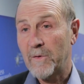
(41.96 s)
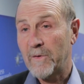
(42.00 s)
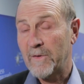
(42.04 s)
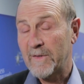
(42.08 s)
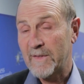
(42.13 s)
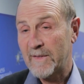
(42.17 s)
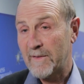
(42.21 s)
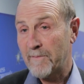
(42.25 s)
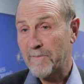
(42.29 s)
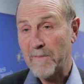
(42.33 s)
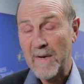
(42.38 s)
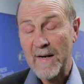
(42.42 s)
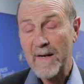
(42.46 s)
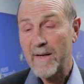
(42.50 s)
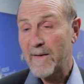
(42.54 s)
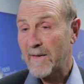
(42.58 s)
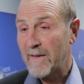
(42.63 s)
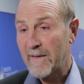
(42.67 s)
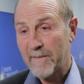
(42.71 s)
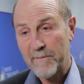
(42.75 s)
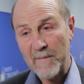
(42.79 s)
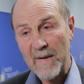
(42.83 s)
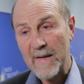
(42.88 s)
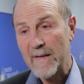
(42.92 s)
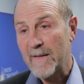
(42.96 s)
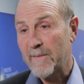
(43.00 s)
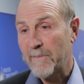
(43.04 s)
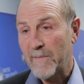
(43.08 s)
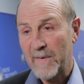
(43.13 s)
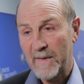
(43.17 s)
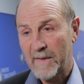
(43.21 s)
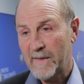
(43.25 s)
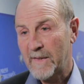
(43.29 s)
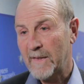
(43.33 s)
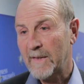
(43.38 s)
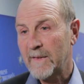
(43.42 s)
is in many
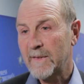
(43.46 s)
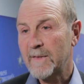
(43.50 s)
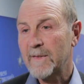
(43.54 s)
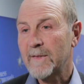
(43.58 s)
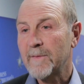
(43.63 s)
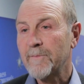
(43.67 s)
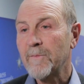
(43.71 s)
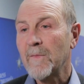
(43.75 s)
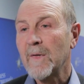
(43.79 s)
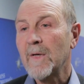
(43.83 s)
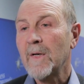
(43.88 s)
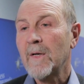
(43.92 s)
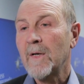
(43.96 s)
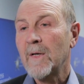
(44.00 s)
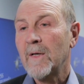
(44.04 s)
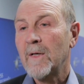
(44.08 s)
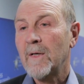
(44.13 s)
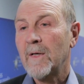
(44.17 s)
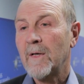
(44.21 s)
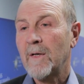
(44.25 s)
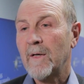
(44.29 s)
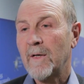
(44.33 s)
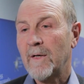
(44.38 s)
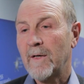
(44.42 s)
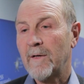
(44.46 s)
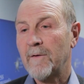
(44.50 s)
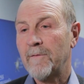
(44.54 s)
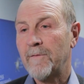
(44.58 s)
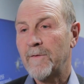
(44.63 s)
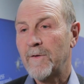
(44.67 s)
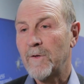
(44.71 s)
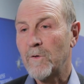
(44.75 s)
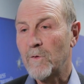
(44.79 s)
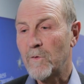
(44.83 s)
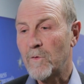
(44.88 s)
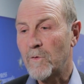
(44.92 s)
buildings.
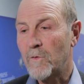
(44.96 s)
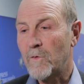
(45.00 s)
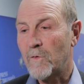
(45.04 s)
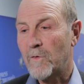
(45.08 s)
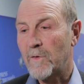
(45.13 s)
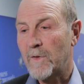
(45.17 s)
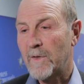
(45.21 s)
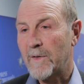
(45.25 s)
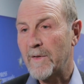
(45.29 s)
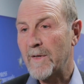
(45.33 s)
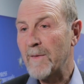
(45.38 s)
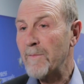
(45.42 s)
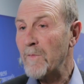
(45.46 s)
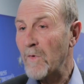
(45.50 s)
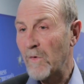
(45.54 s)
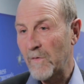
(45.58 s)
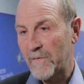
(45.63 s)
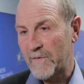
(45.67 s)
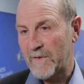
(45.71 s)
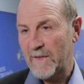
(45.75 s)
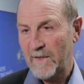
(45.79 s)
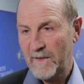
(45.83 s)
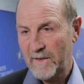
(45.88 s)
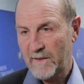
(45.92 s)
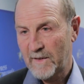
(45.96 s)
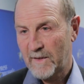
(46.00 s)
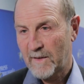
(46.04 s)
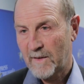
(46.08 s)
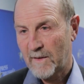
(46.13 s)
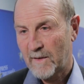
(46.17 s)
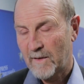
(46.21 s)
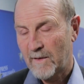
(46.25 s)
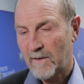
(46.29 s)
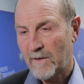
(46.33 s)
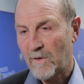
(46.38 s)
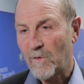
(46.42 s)
If you remove this,
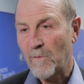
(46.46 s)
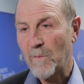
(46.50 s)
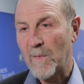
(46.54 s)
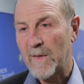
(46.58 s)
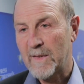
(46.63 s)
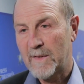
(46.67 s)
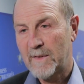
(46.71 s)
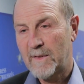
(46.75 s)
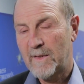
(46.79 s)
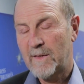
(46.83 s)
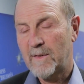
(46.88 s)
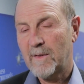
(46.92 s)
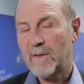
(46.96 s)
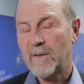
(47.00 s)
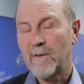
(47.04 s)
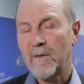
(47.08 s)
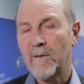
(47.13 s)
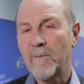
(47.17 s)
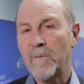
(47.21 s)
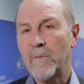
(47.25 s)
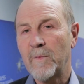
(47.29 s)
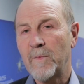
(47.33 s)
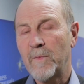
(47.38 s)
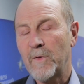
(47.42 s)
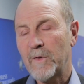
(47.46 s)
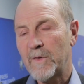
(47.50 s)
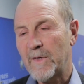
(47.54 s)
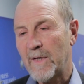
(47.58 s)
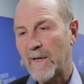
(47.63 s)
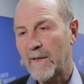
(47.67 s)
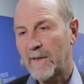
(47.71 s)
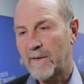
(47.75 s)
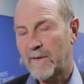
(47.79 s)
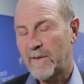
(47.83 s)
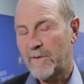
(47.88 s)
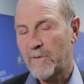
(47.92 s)
you must
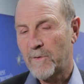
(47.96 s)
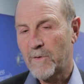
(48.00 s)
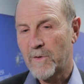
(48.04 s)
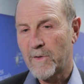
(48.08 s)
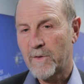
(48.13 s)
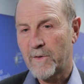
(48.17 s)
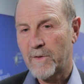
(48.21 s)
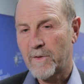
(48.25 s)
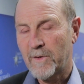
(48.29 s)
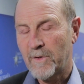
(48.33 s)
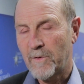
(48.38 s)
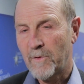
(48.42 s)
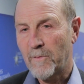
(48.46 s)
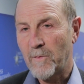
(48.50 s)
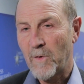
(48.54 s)
protect your